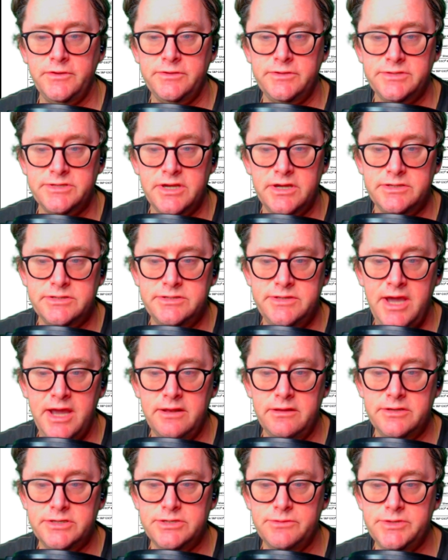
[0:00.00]
Says
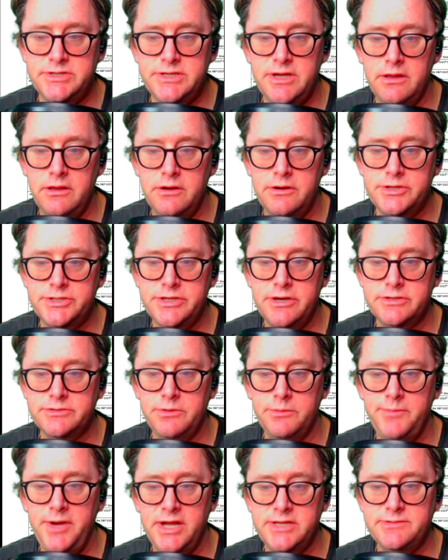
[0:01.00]
Natalie, should we sell our shares?
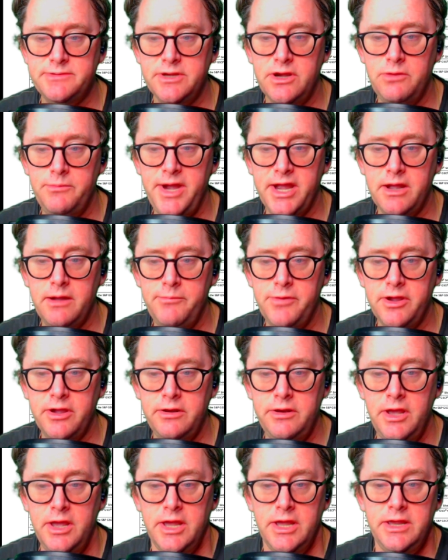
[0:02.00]
Will it possibly go back up
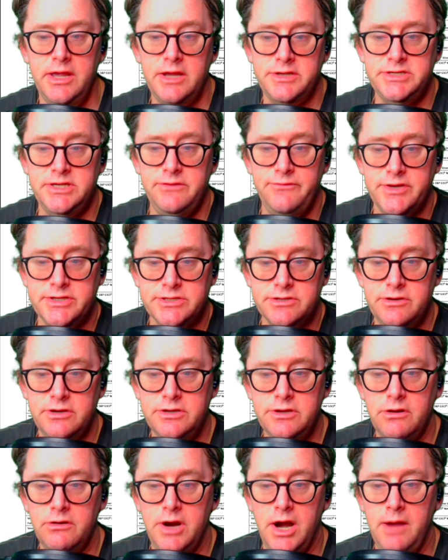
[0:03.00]
again? Yeah, TVIX
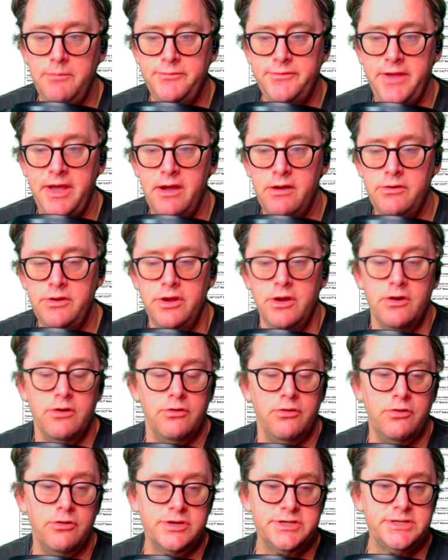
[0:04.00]
could go up, down,
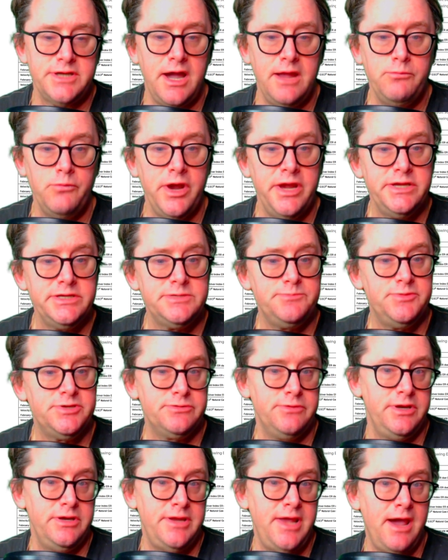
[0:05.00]
or sideways
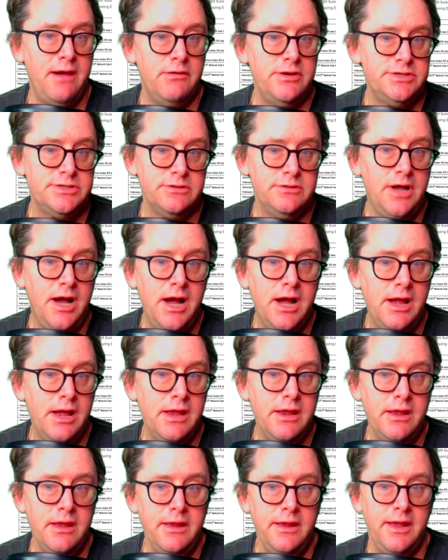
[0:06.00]
between now and
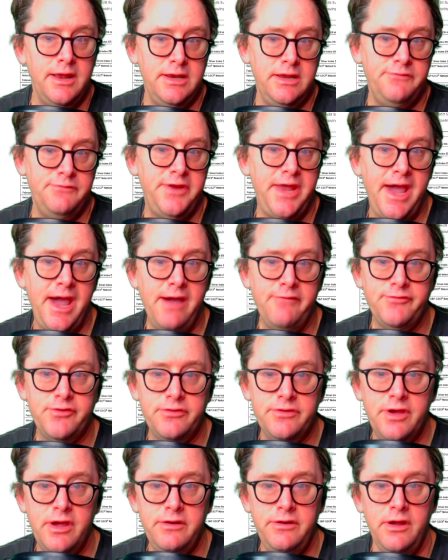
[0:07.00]
July, and even
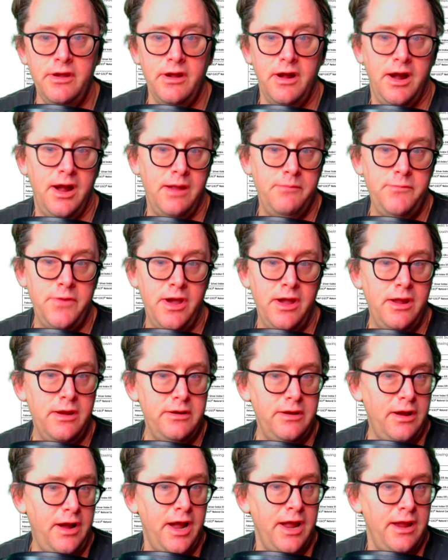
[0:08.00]
after then.
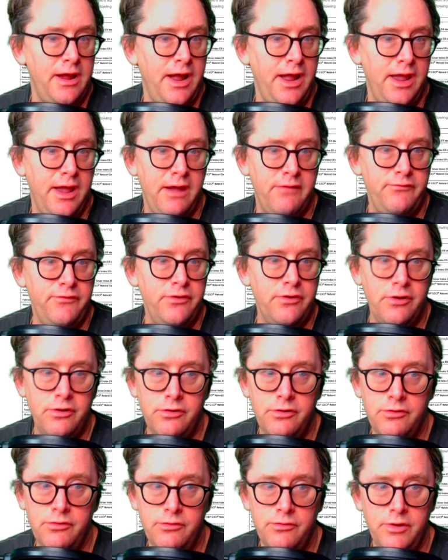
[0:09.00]
I have
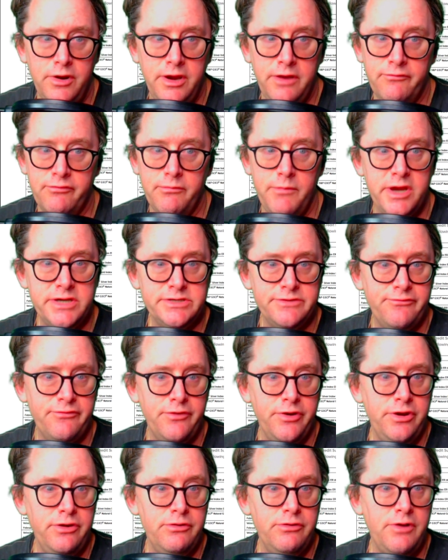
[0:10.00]
no information
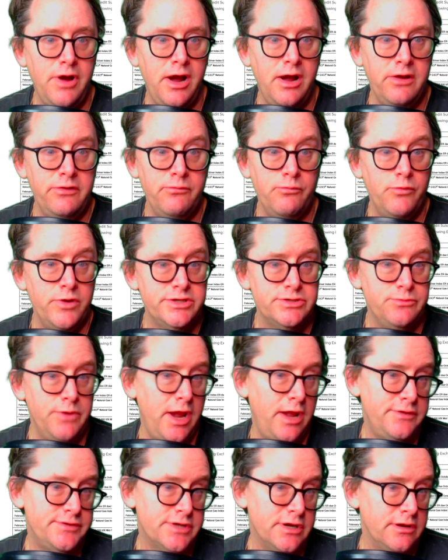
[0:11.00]
for you on which
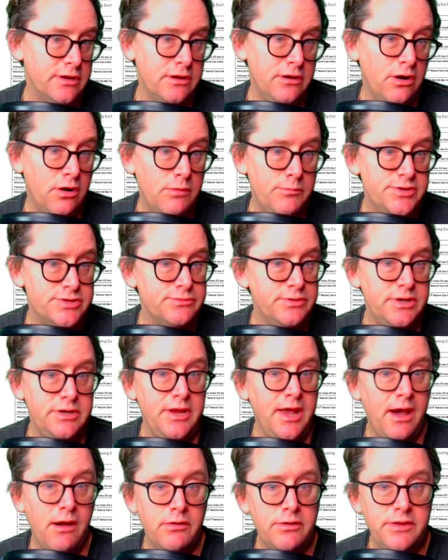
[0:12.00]
way it's going to go between
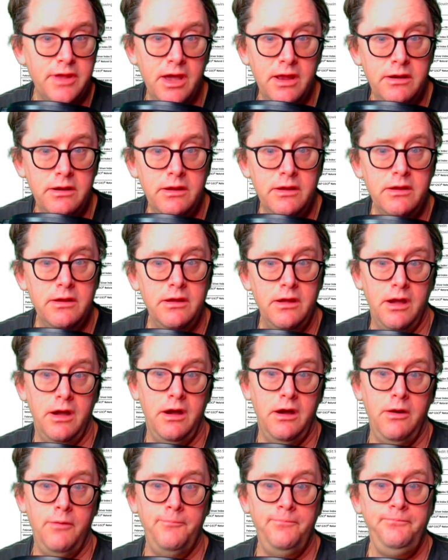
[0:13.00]
now and then.
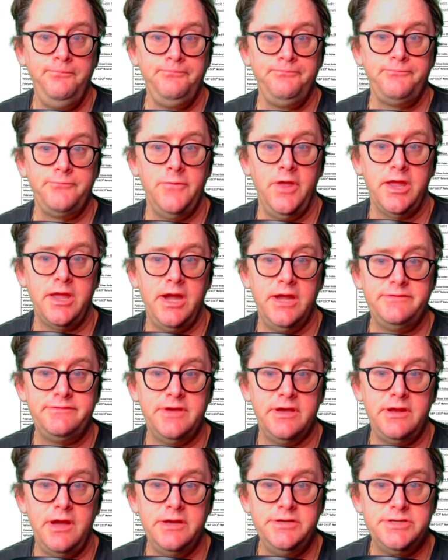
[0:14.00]
Like I
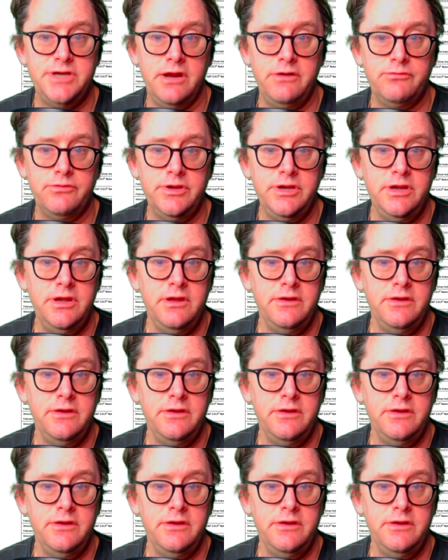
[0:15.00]
said, I generally